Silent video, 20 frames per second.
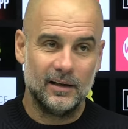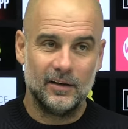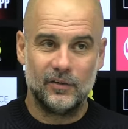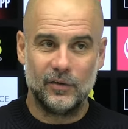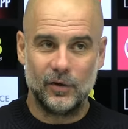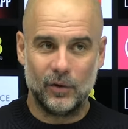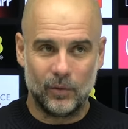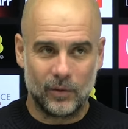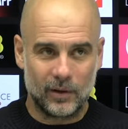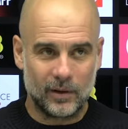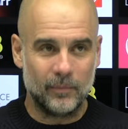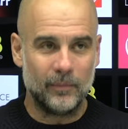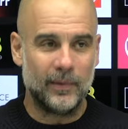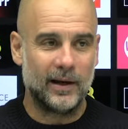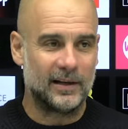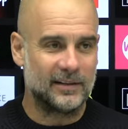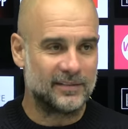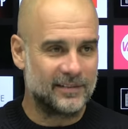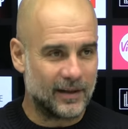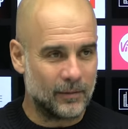so come
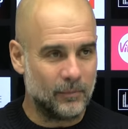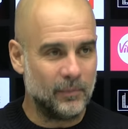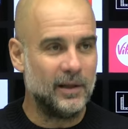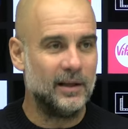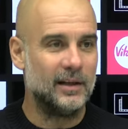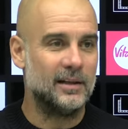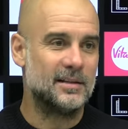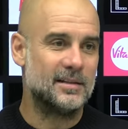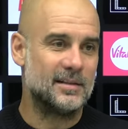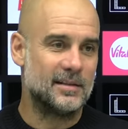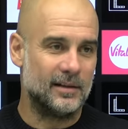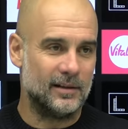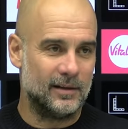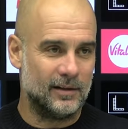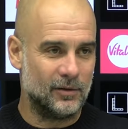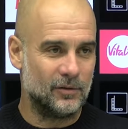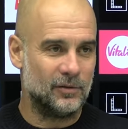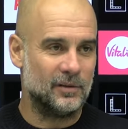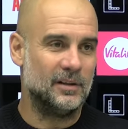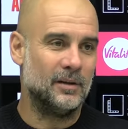back and start minutes
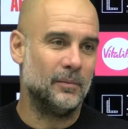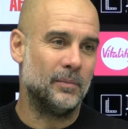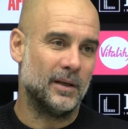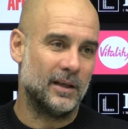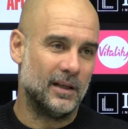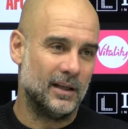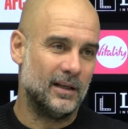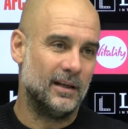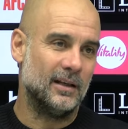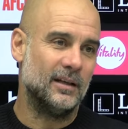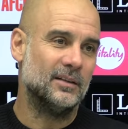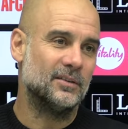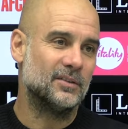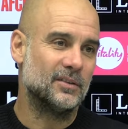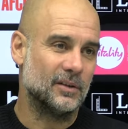and not the beginning.